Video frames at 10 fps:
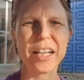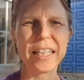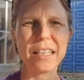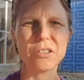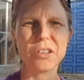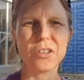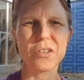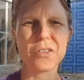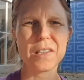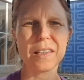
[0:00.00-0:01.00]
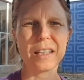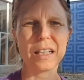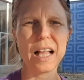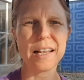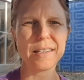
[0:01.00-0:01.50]
check out
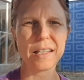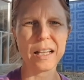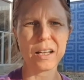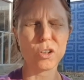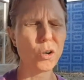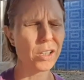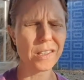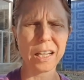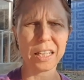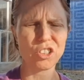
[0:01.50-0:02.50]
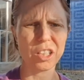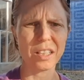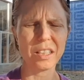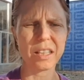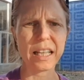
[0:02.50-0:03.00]
course
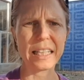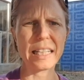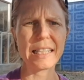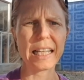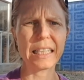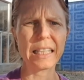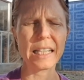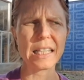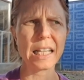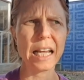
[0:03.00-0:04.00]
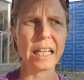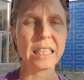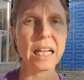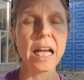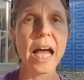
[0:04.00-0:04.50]
selection that they sent us,
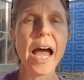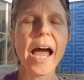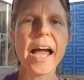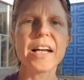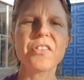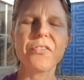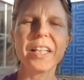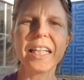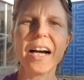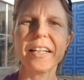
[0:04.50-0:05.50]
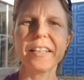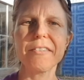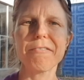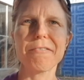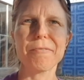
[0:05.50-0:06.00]
and it's really kind
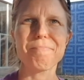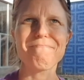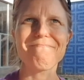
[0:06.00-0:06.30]
of